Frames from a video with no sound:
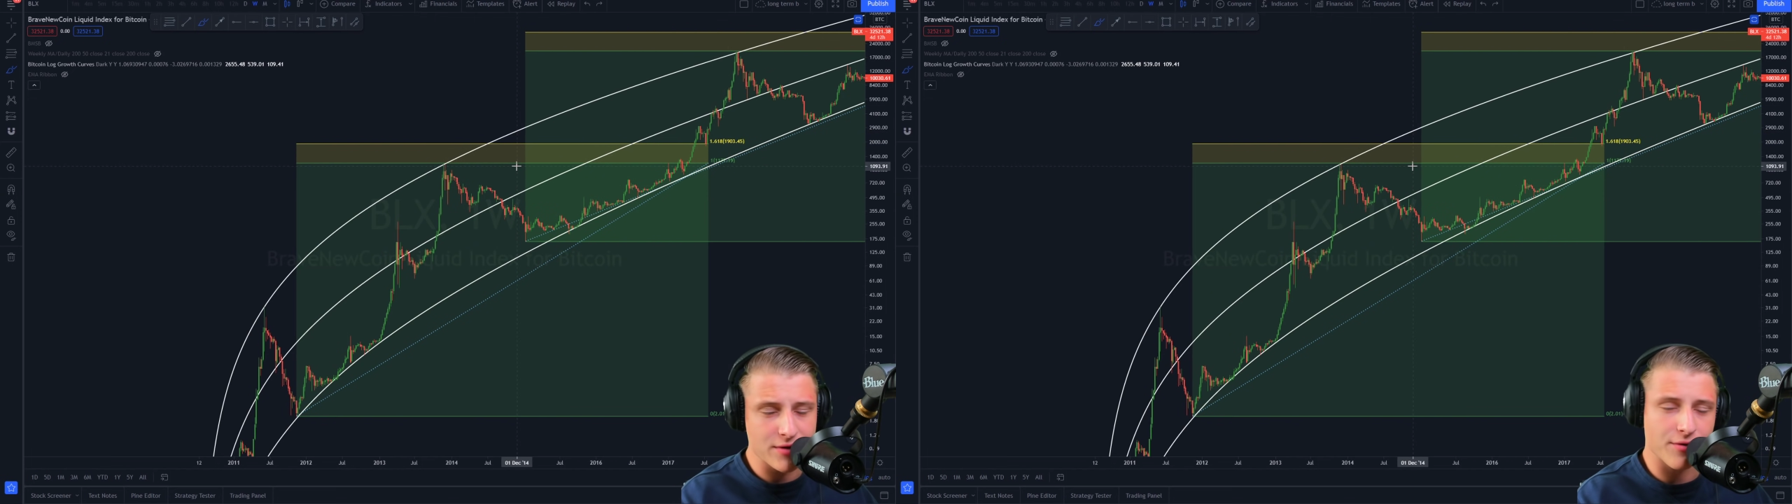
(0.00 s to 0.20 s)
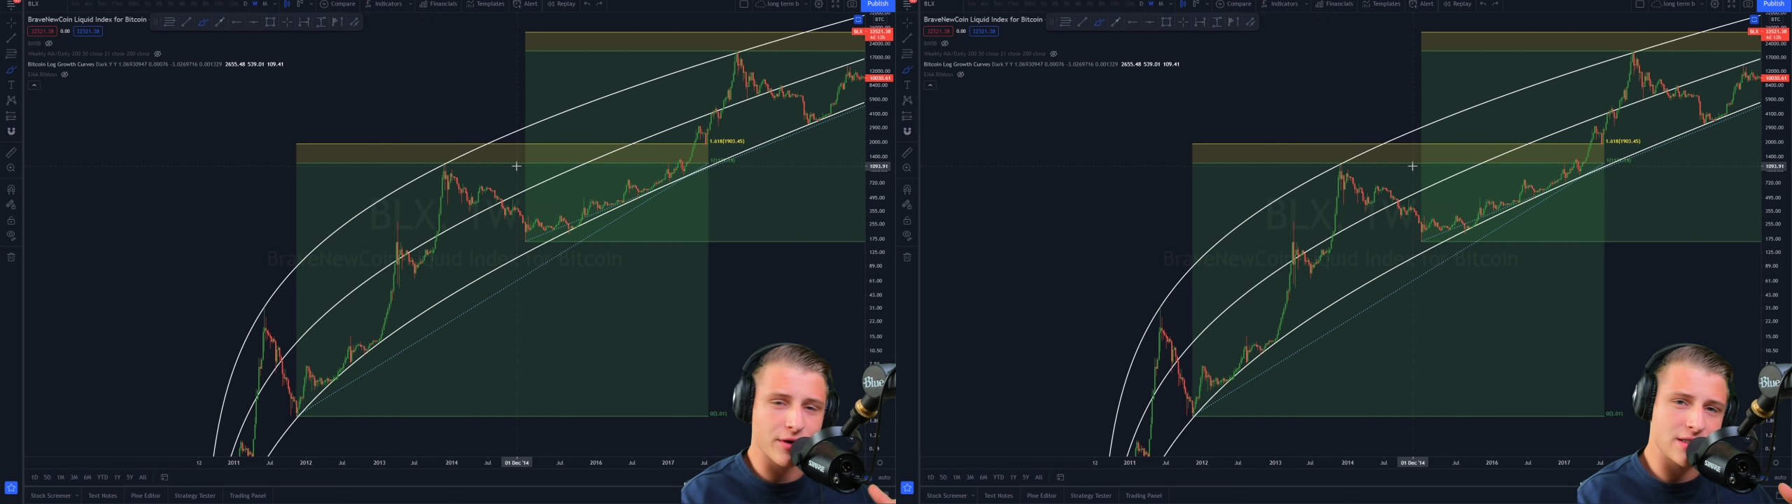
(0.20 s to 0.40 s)

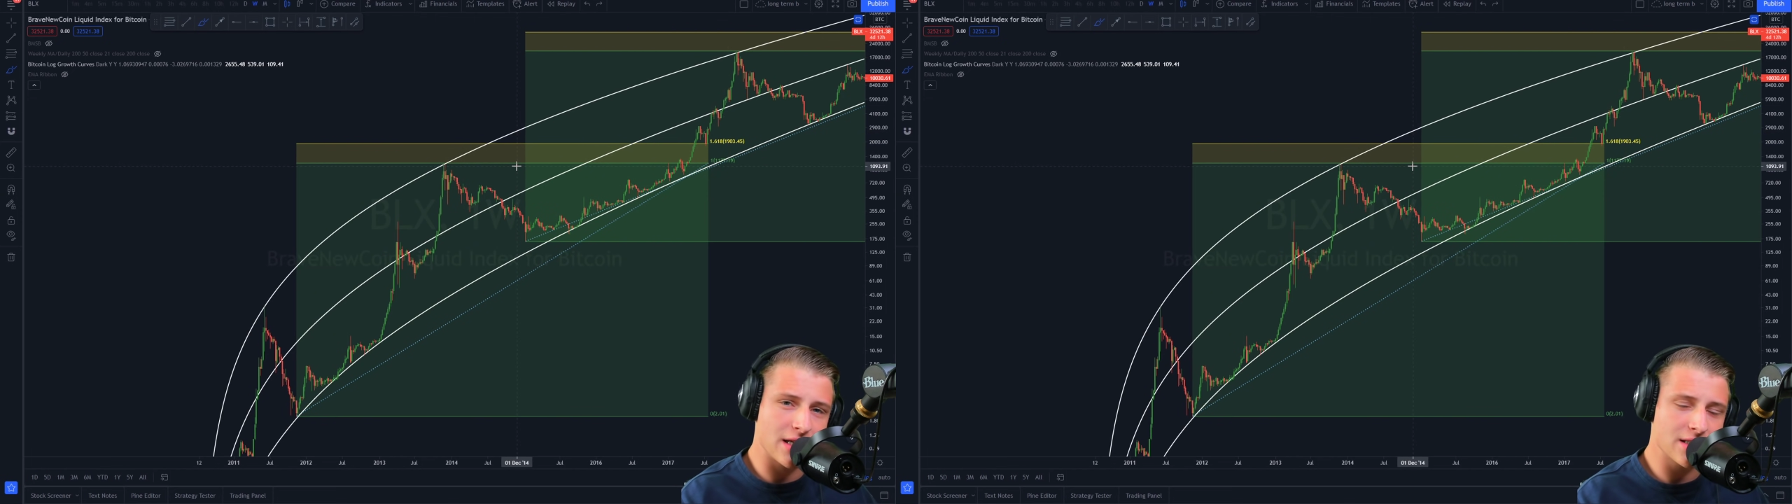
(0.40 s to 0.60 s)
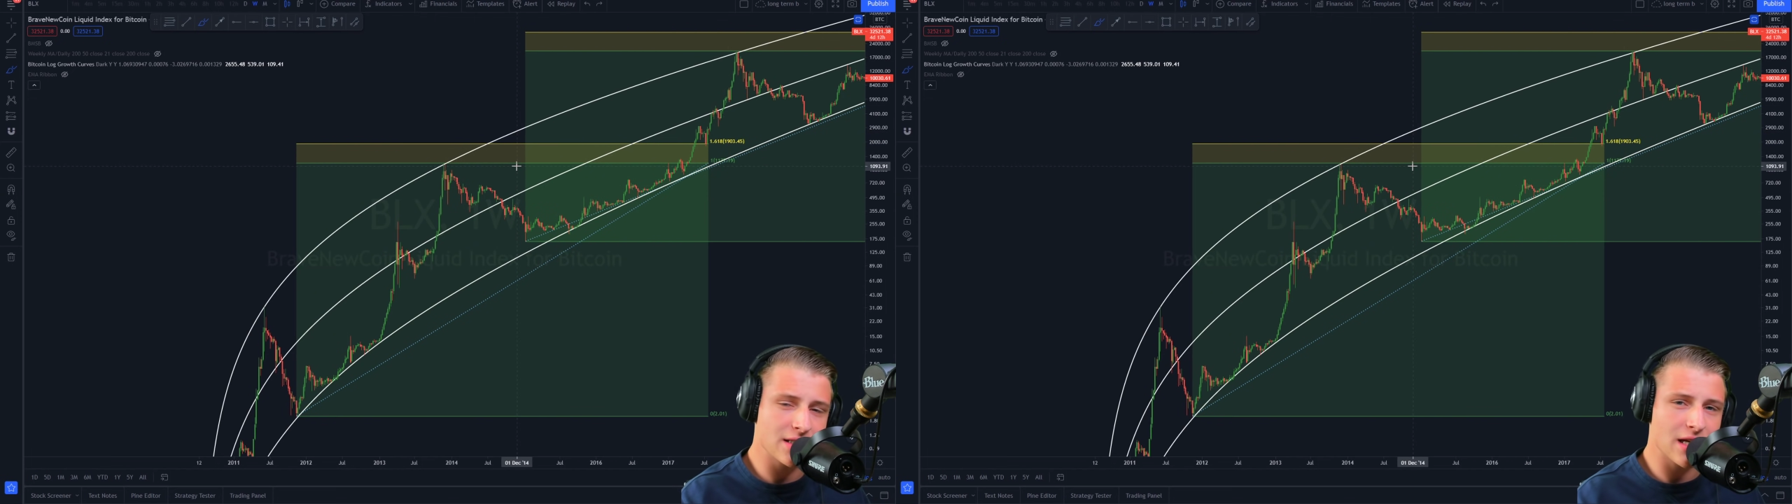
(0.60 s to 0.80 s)
of
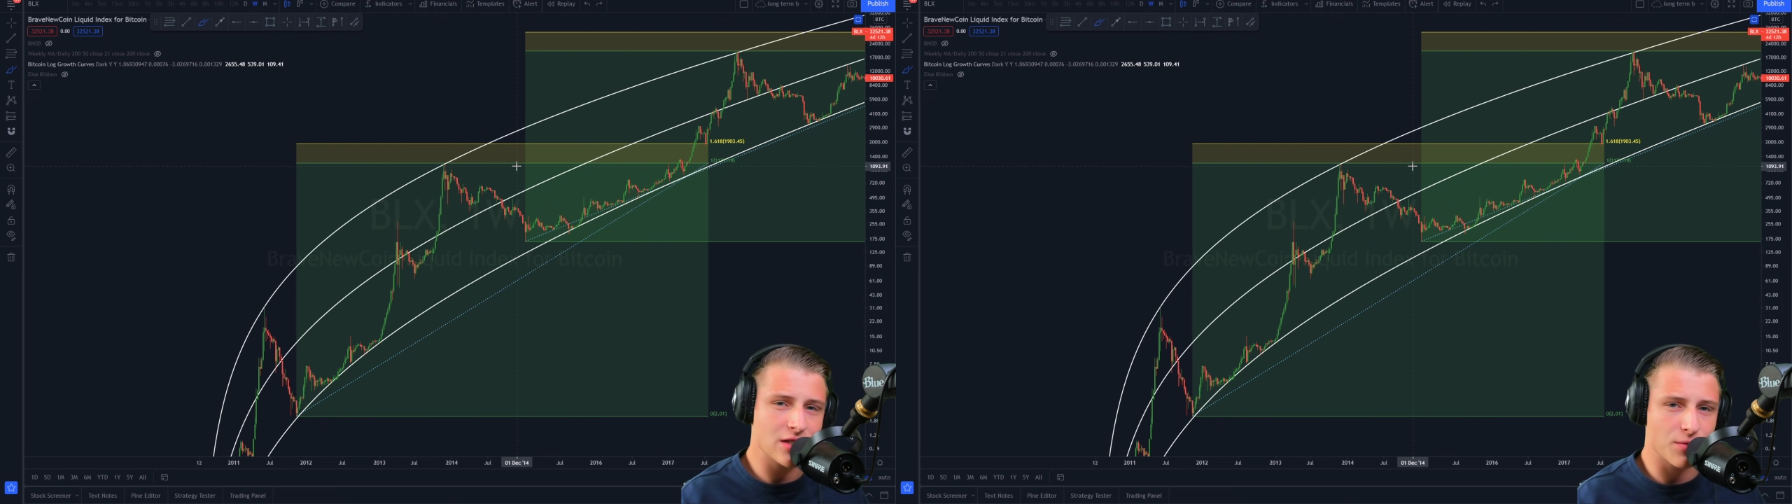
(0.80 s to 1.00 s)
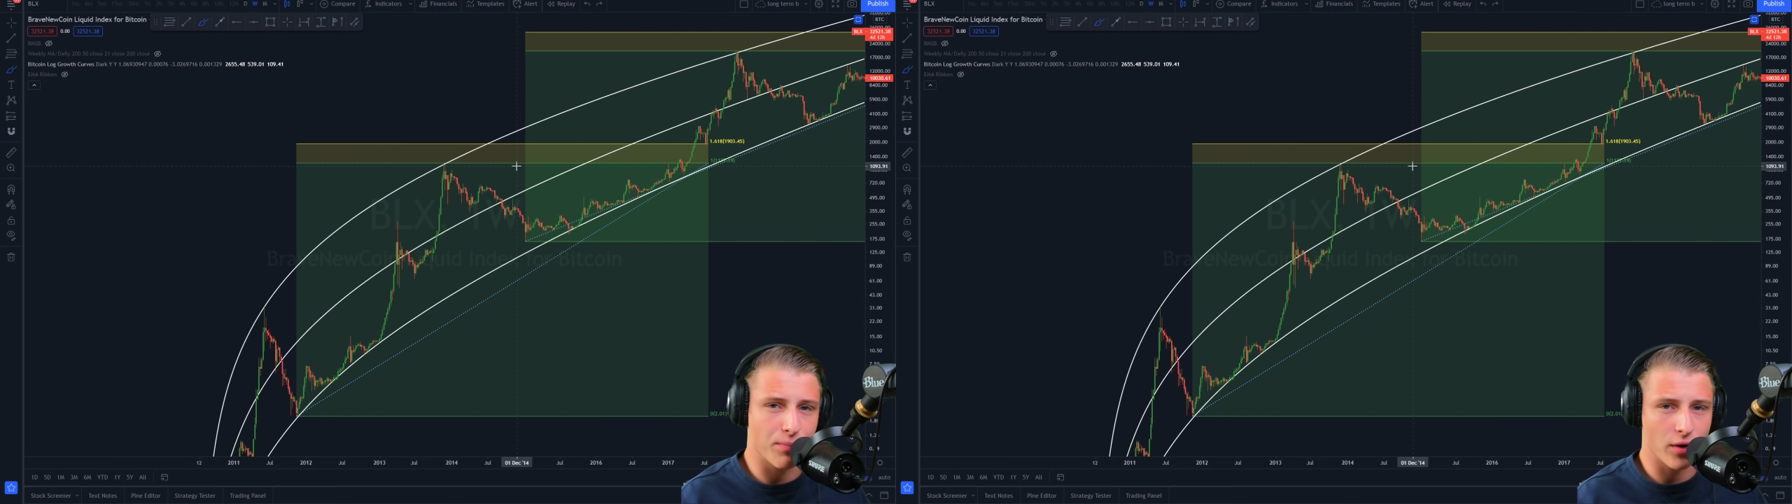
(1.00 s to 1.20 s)
resistance and
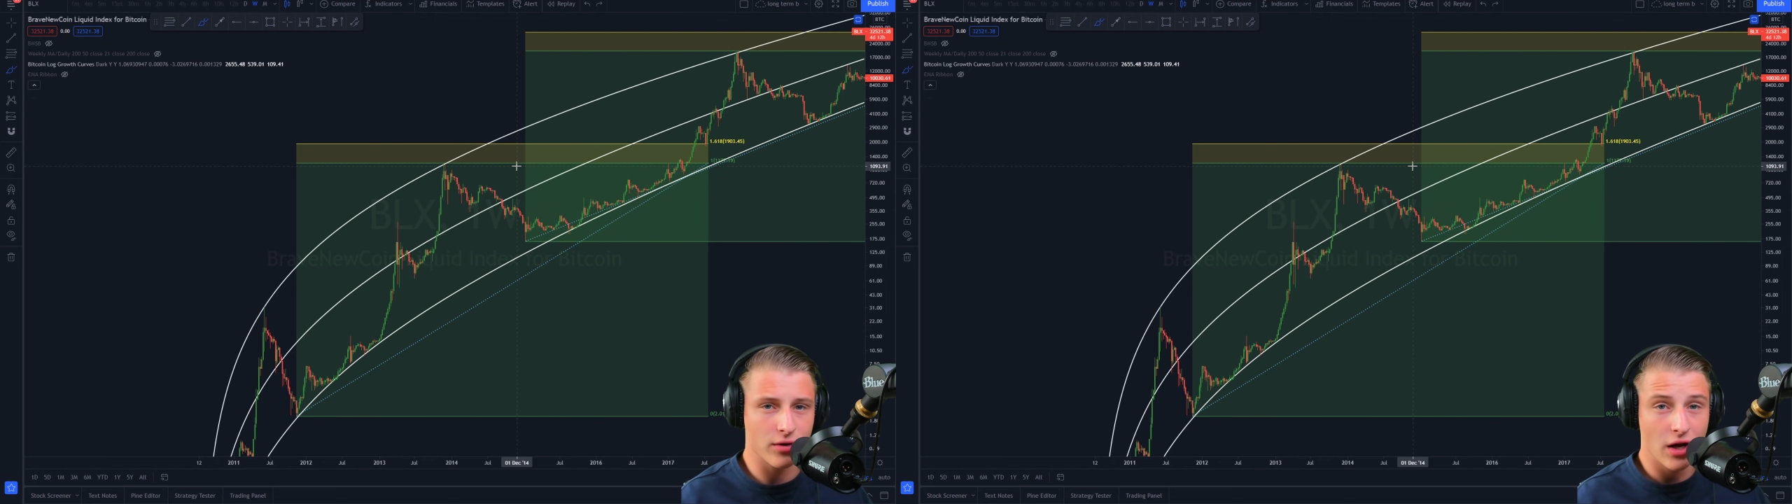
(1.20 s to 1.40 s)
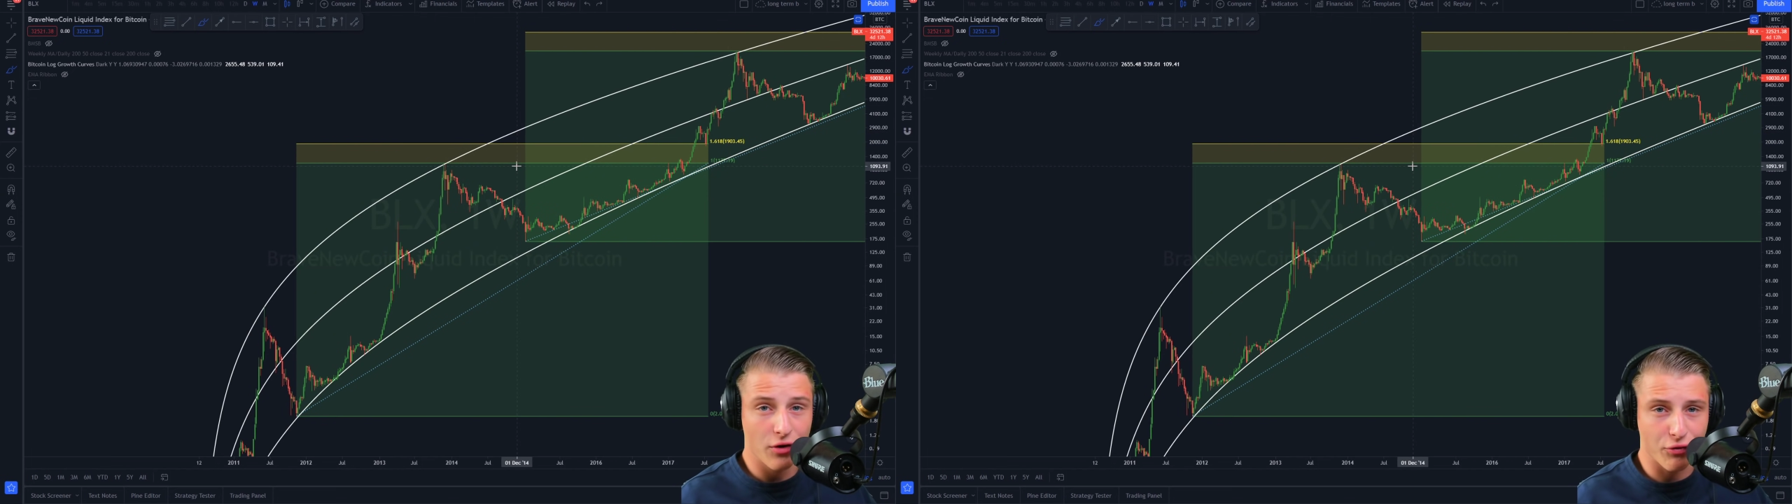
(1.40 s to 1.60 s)
support
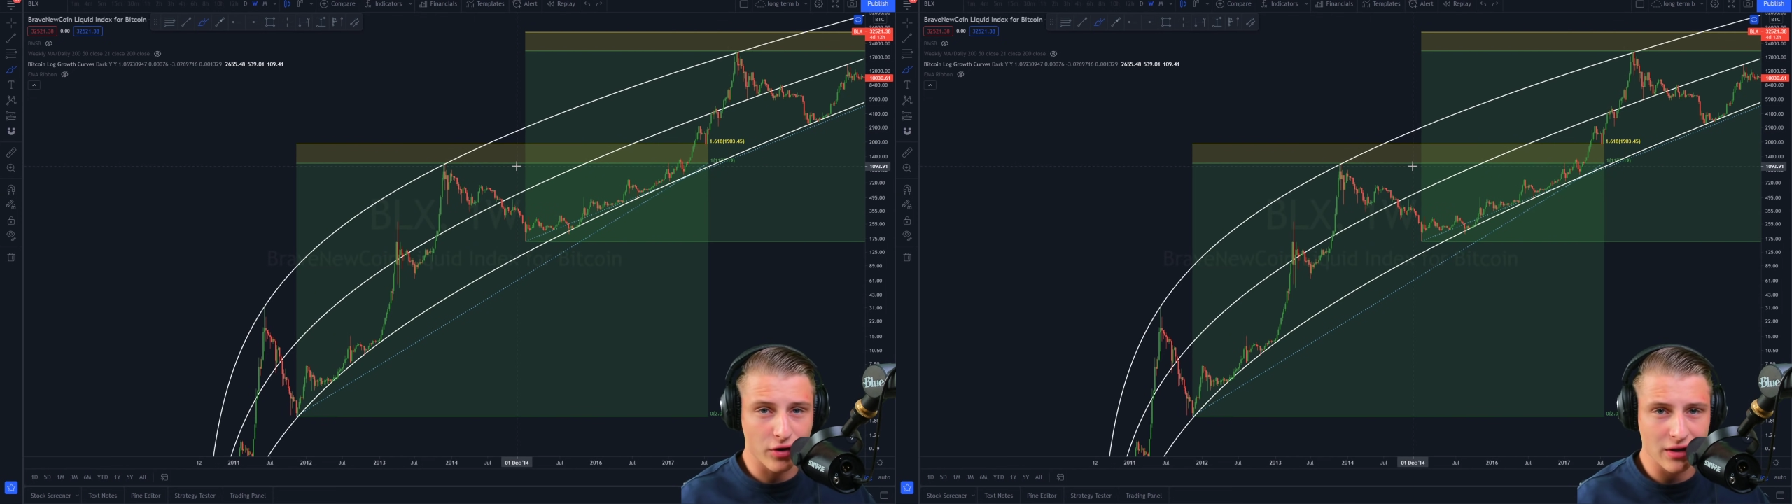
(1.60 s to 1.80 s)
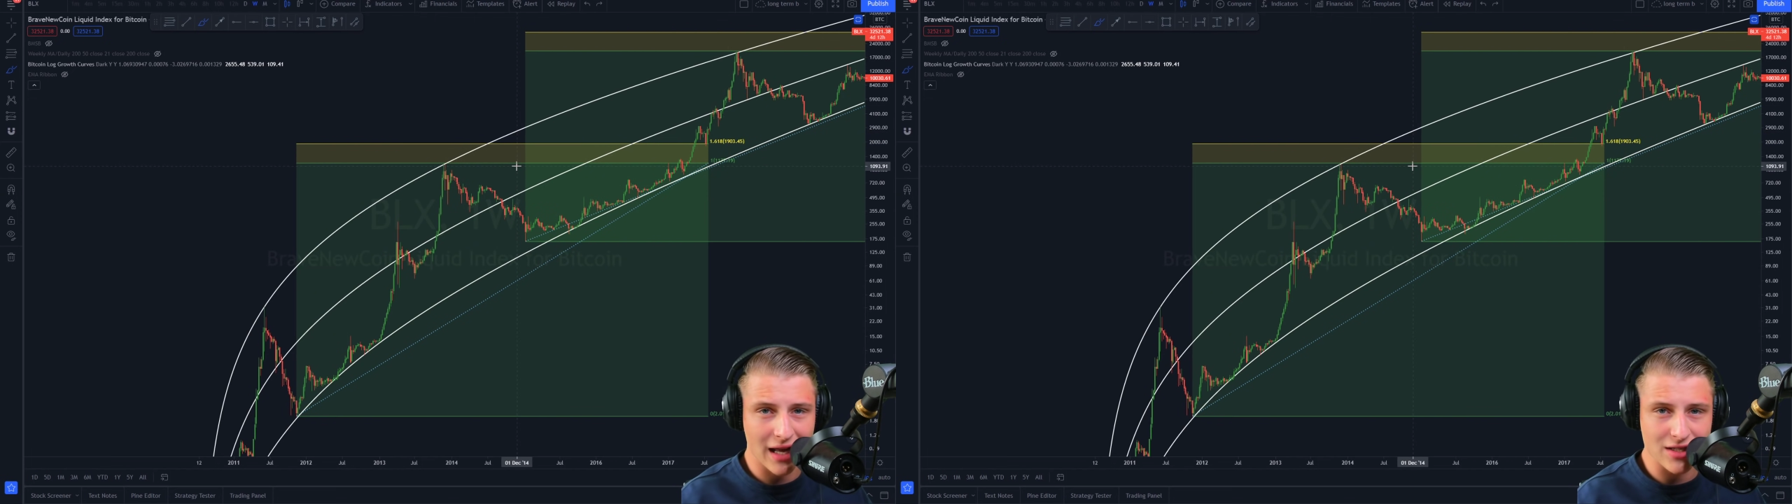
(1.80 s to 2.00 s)
for
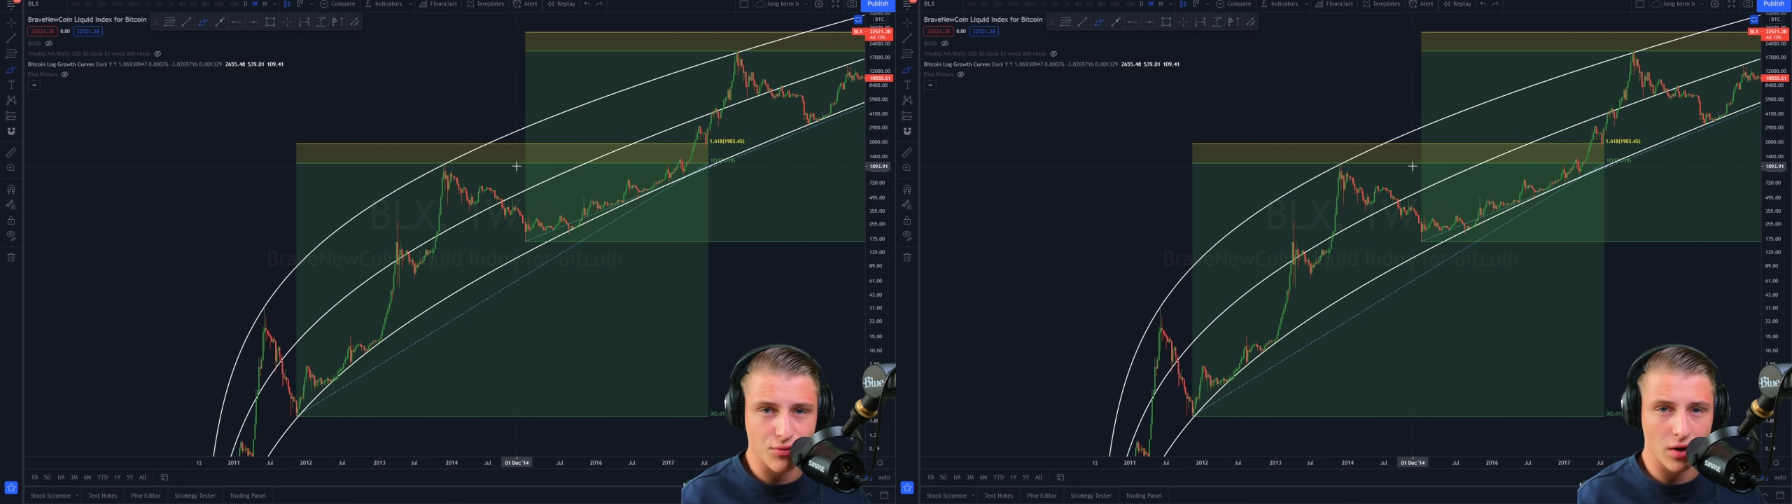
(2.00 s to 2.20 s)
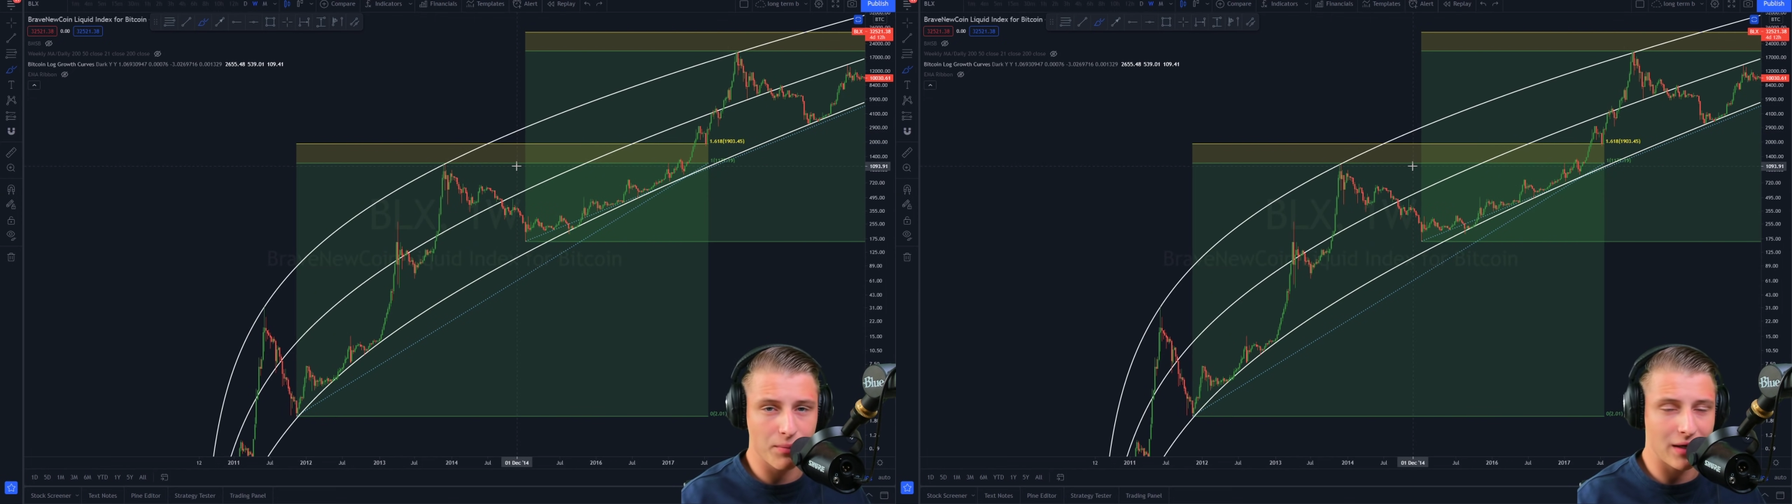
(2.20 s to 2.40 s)
the next run-up in